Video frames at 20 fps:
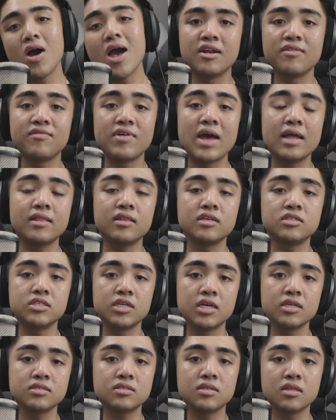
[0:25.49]
and I've had the
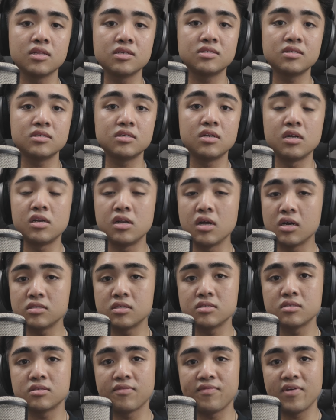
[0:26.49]
chance to listen to
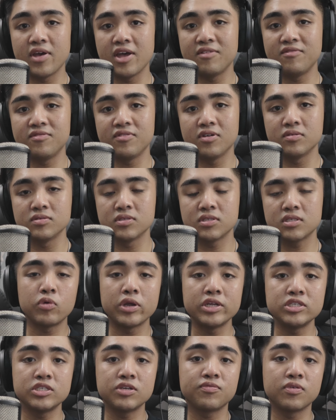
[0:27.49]
dozens of headphones
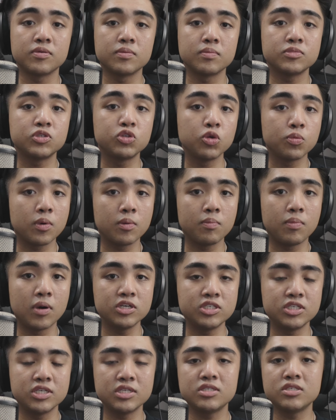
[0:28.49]
ranging from super
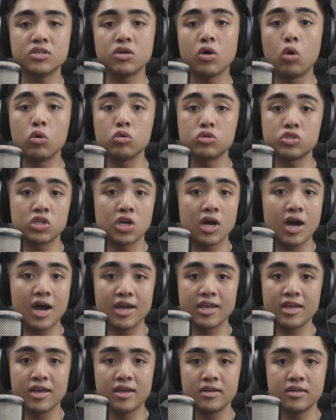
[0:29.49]
budget to ultra
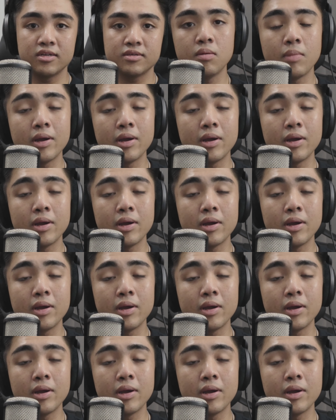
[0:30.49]
high end.